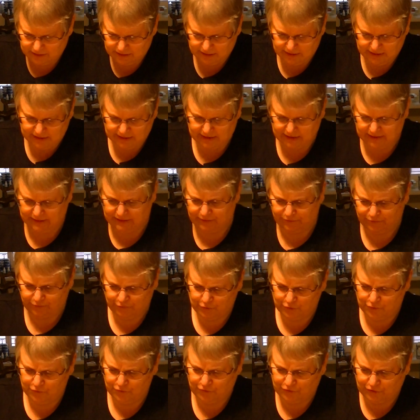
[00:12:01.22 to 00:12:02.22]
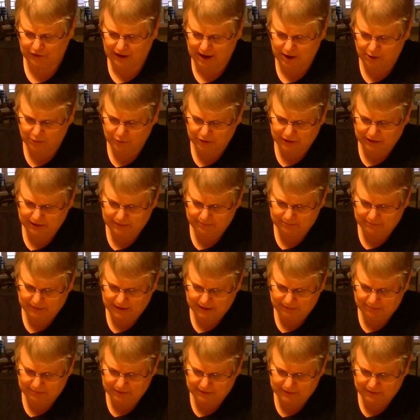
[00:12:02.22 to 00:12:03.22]
getting the full flower, it
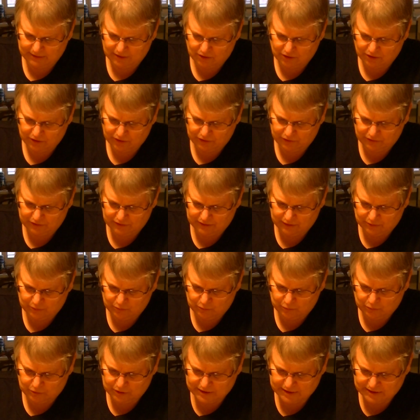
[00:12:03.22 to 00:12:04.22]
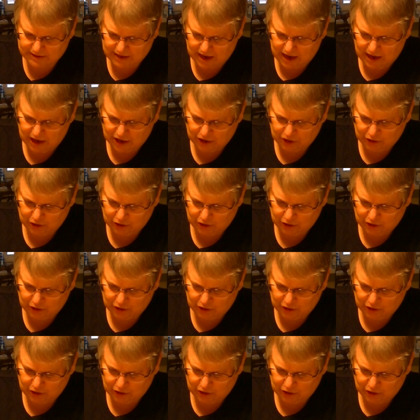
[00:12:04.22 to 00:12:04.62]
may be that all you did was